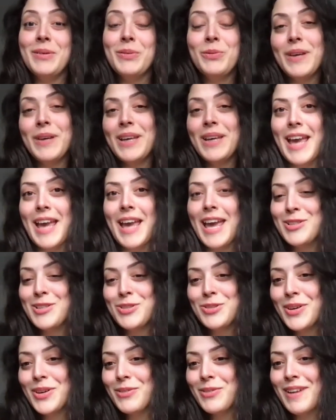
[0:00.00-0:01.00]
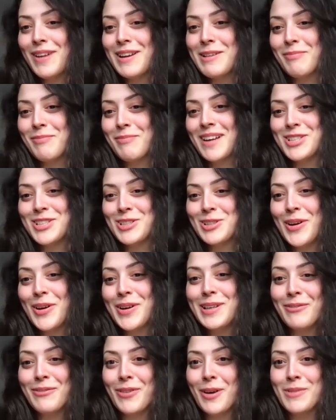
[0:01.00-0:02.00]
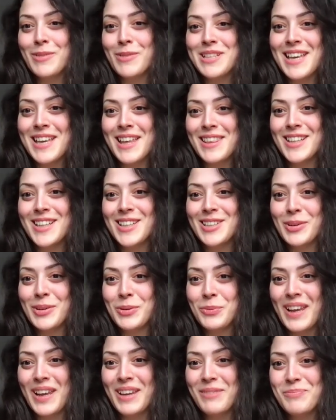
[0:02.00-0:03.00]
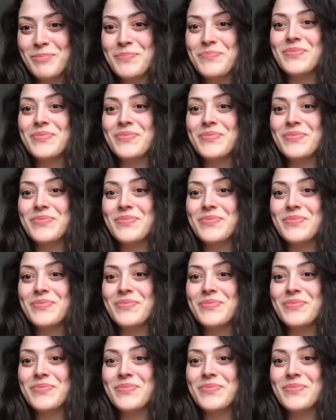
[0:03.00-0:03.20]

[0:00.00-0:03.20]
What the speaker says: We enjoy very much learning from each other, don't we?